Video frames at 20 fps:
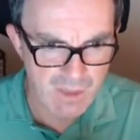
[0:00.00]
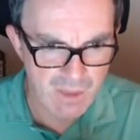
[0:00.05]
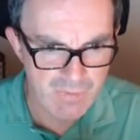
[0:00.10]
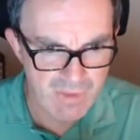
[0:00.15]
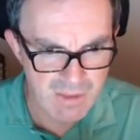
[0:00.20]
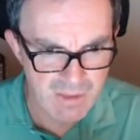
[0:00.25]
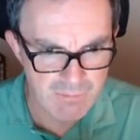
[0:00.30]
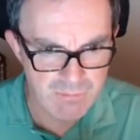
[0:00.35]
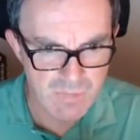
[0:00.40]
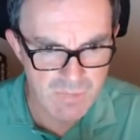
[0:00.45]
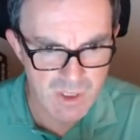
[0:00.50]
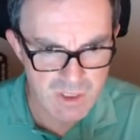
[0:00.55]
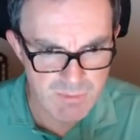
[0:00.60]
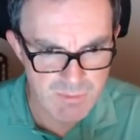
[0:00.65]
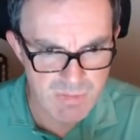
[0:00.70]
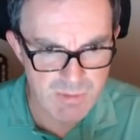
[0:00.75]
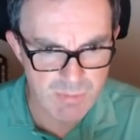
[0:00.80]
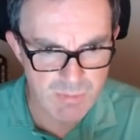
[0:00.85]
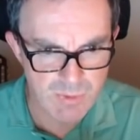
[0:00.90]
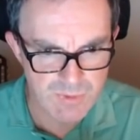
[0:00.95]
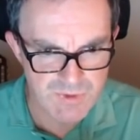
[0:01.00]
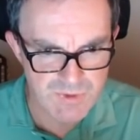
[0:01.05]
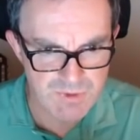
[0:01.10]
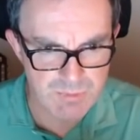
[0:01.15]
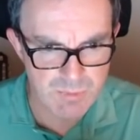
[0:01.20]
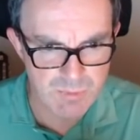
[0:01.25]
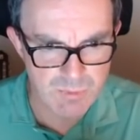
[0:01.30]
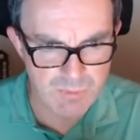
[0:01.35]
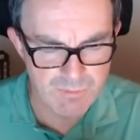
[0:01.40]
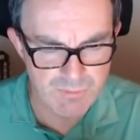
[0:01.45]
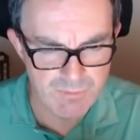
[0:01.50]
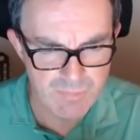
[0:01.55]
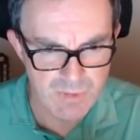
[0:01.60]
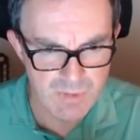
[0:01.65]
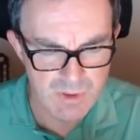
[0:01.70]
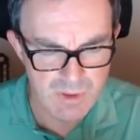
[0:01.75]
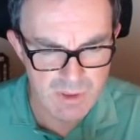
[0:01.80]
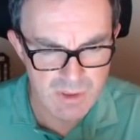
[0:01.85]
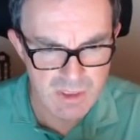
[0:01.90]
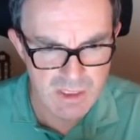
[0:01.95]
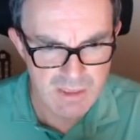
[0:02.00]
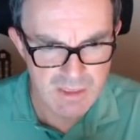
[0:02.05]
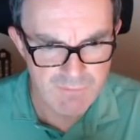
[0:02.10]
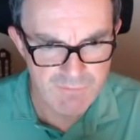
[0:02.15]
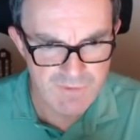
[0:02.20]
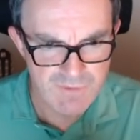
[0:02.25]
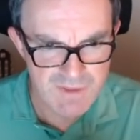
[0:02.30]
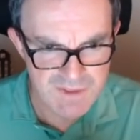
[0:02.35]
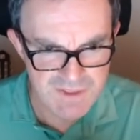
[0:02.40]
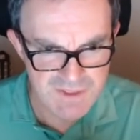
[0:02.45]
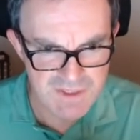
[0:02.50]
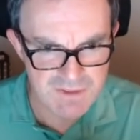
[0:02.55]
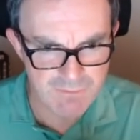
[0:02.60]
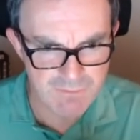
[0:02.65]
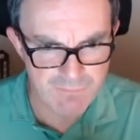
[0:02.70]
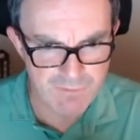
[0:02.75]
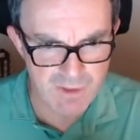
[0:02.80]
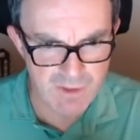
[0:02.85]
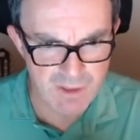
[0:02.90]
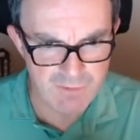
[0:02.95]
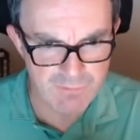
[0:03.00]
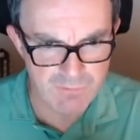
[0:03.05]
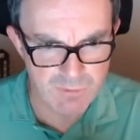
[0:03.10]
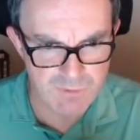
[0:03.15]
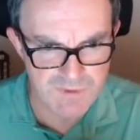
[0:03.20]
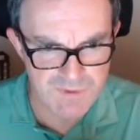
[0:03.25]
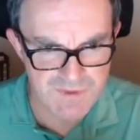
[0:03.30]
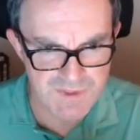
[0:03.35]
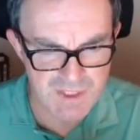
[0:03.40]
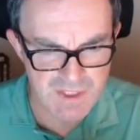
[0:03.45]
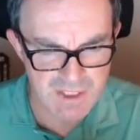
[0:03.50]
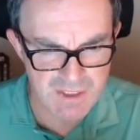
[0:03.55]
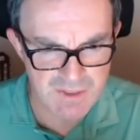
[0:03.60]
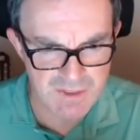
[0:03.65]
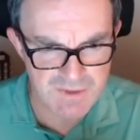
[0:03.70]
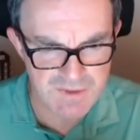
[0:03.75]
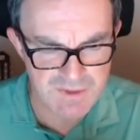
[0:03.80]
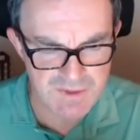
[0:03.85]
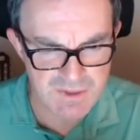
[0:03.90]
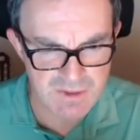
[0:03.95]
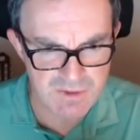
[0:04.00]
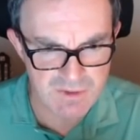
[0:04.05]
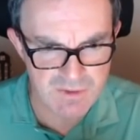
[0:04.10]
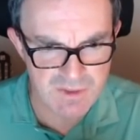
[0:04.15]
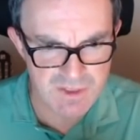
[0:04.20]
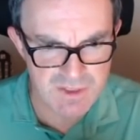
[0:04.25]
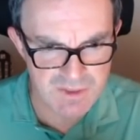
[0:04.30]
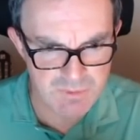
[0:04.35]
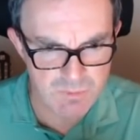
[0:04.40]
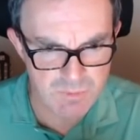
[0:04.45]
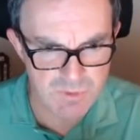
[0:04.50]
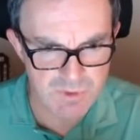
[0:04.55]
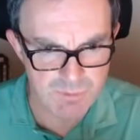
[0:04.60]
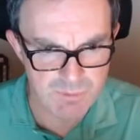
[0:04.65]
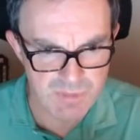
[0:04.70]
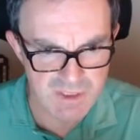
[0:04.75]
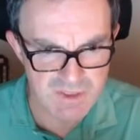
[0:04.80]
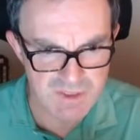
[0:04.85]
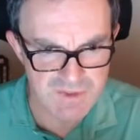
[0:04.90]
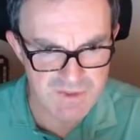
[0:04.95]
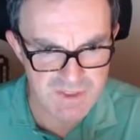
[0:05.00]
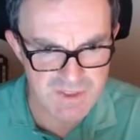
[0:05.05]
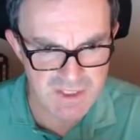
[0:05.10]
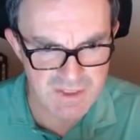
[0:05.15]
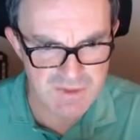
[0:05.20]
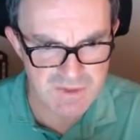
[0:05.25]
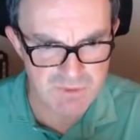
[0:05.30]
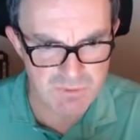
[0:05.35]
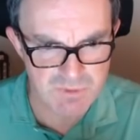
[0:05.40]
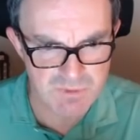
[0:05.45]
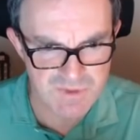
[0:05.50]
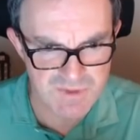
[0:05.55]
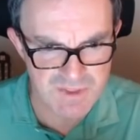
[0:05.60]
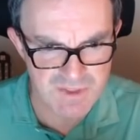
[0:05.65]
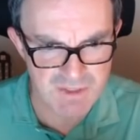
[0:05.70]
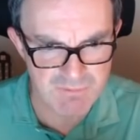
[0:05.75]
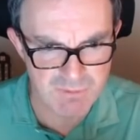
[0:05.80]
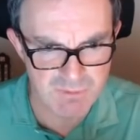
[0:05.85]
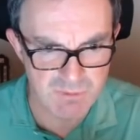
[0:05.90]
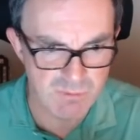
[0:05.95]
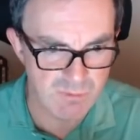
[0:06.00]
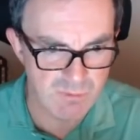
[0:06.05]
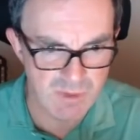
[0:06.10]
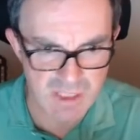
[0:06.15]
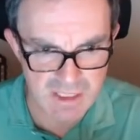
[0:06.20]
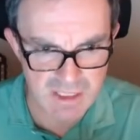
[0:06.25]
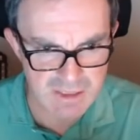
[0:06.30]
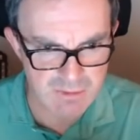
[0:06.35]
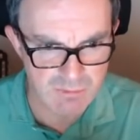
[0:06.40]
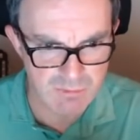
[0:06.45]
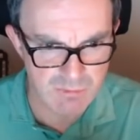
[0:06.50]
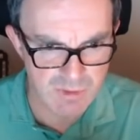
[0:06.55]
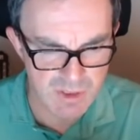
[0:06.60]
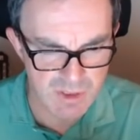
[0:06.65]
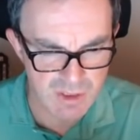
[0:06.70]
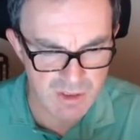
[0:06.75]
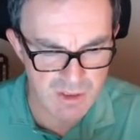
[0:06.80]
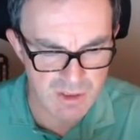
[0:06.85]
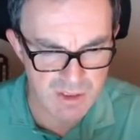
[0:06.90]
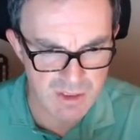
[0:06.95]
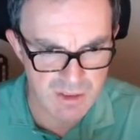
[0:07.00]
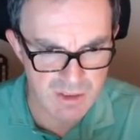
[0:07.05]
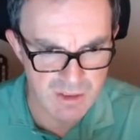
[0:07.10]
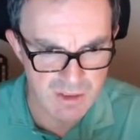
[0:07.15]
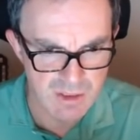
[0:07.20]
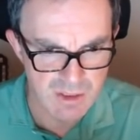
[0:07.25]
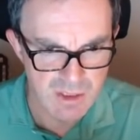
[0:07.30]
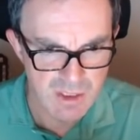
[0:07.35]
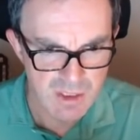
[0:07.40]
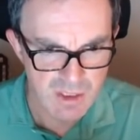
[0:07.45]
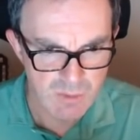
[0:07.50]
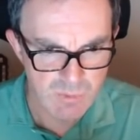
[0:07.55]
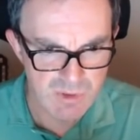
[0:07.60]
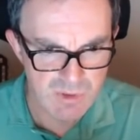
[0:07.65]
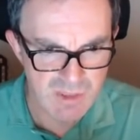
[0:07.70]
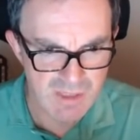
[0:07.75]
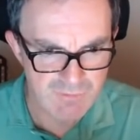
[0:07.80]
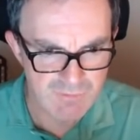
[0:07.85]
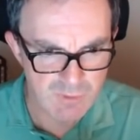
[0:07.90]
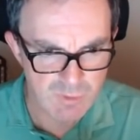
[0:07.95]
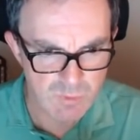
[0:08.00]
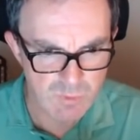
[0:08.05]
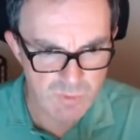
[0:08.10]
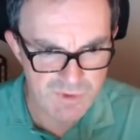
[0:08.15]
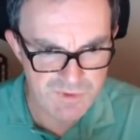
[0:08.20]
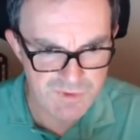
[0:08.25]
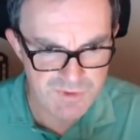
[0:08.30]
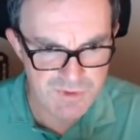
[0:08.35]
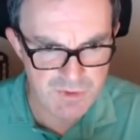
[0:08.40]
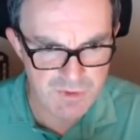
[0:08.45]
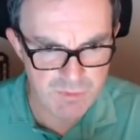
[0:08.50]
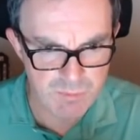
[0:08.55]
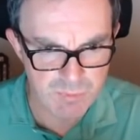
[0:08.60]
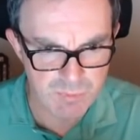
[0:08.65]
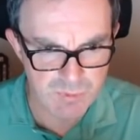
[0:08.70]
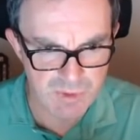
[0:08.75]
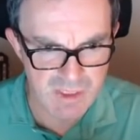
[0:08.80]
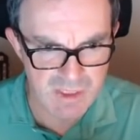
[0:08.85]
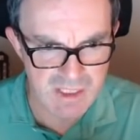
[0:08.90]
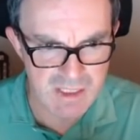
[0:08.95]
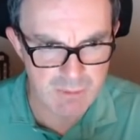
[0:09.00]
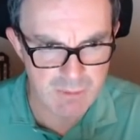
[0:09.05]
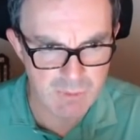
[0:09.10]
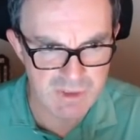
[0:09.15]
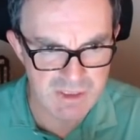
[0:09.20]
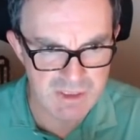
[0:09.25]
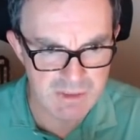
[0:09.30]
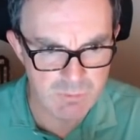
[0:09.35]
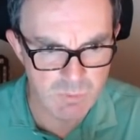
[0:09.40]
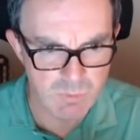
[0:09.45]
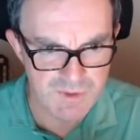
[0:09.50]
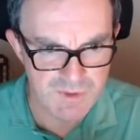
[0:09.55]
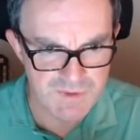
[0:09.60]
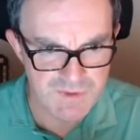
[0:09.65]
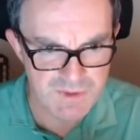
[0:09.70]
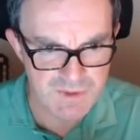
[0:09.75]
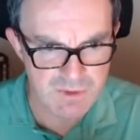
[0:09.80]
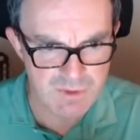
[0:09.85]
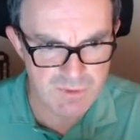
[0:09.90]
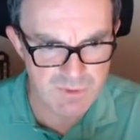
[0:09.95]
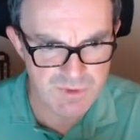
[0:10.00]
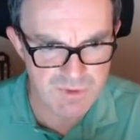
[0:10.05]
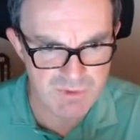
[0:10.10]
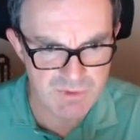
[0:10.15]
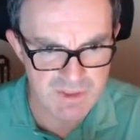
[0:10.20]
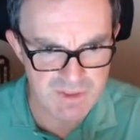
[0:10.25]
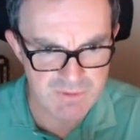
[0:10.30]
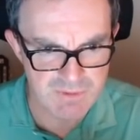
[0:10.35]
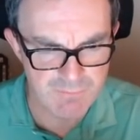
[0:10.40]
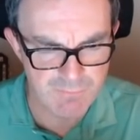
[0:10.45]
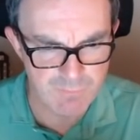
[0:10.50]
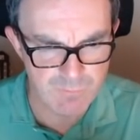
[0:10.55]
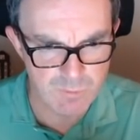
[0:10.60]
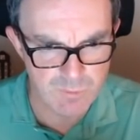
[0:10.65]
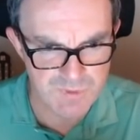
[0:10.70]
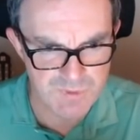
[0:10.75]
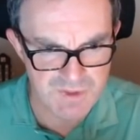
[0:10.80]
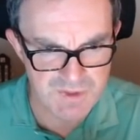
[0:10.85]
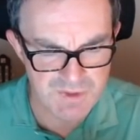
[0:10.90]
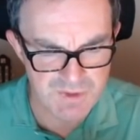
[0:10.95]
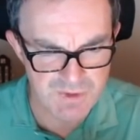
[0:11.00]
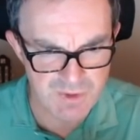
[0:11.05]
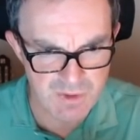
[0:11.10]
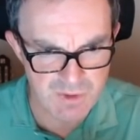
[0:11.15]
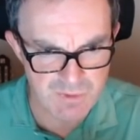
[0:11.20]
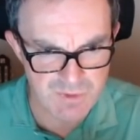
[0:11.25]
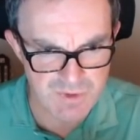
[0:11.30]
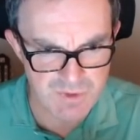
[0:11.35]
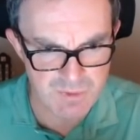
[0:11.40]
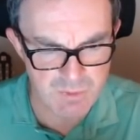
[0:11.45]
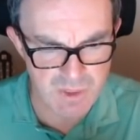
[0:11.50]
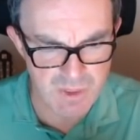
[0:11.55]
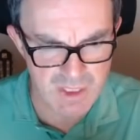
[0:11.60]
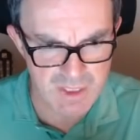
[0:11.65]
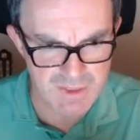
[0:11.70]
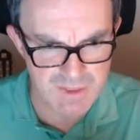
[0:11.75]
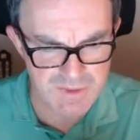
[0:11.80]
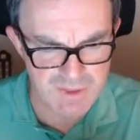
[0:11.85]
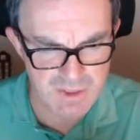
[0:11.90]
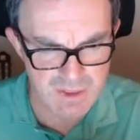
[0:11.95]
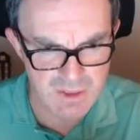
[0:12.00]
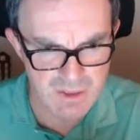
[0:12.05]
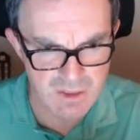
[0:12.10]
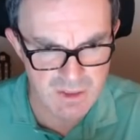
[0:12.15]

That might be possible. If this is a 5 or a 6, this would be a 6 or a 7 or an 8 or a 9. We'd have a quintuple here. We'd need ones, twos, threes, and fours into those squares.